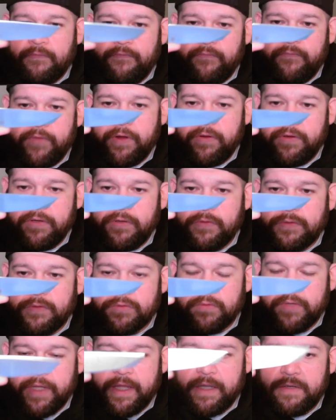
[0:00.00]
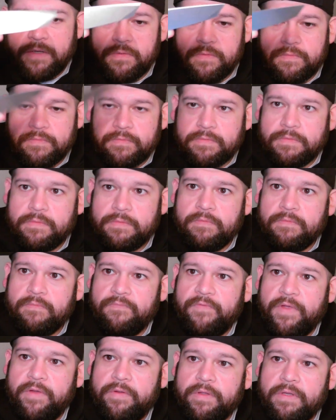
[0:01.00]
Very neutral handle.
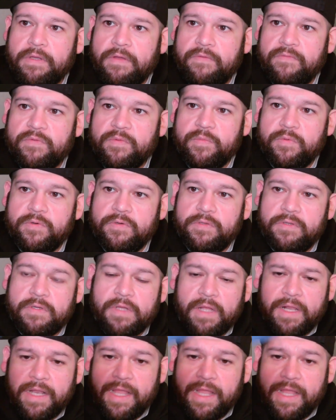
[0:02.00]
Very comfortable. You can